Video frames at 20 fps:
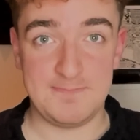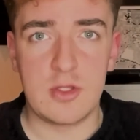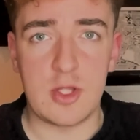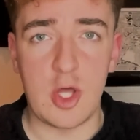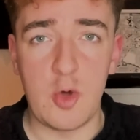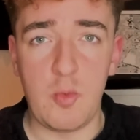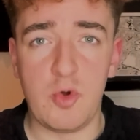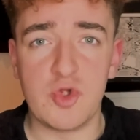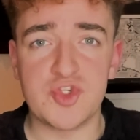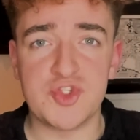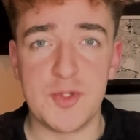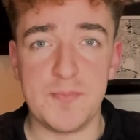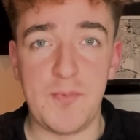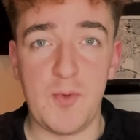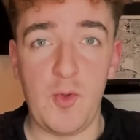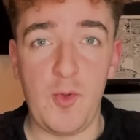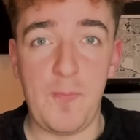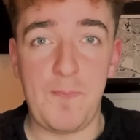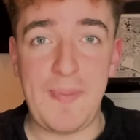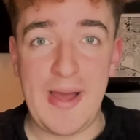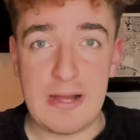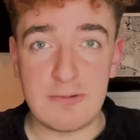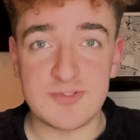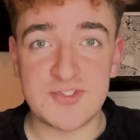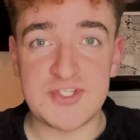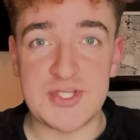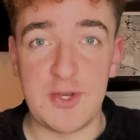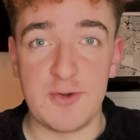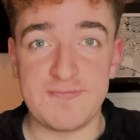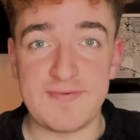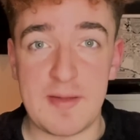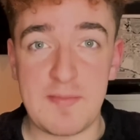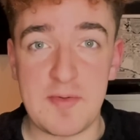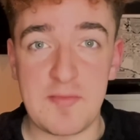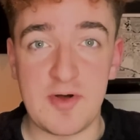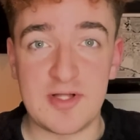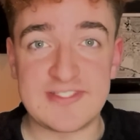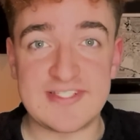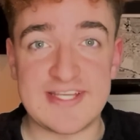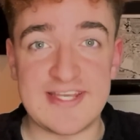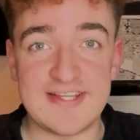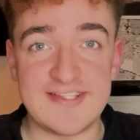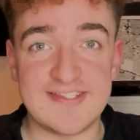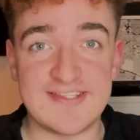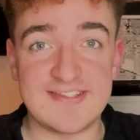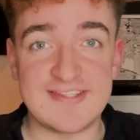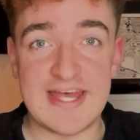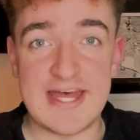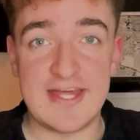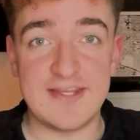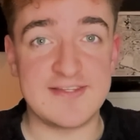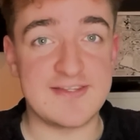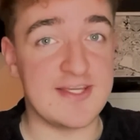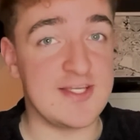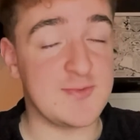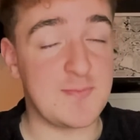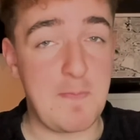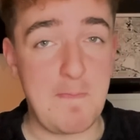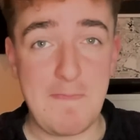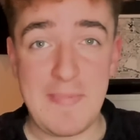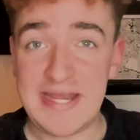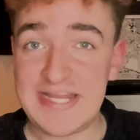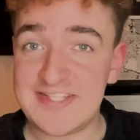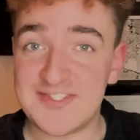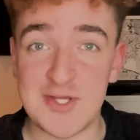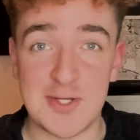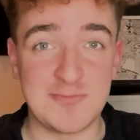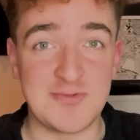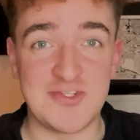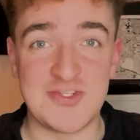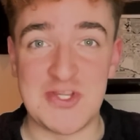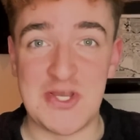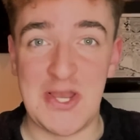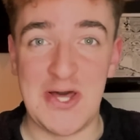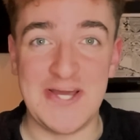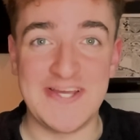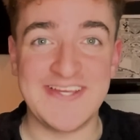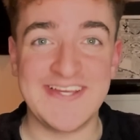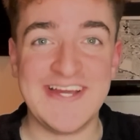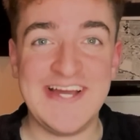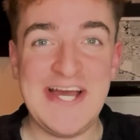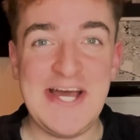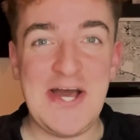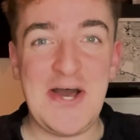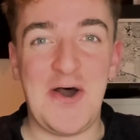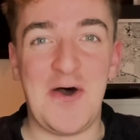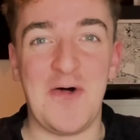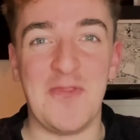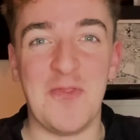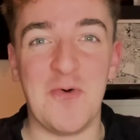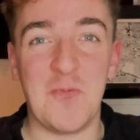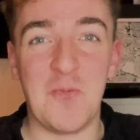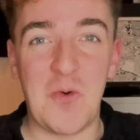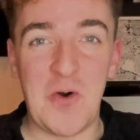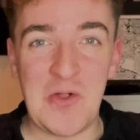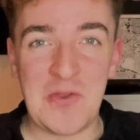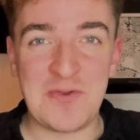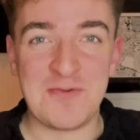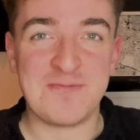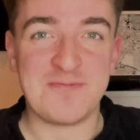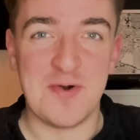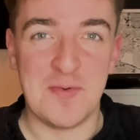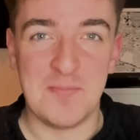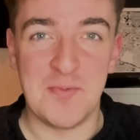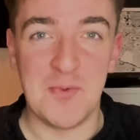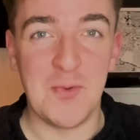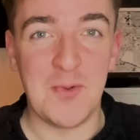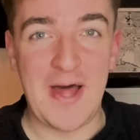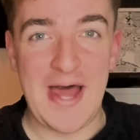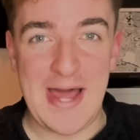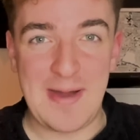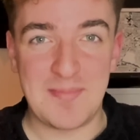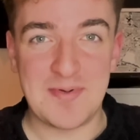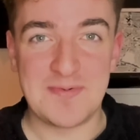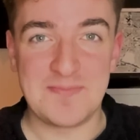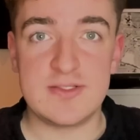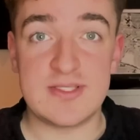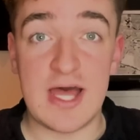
Go and watch the ball bounce in off Emi Martinez's head as many times as you like on the OneFootball app.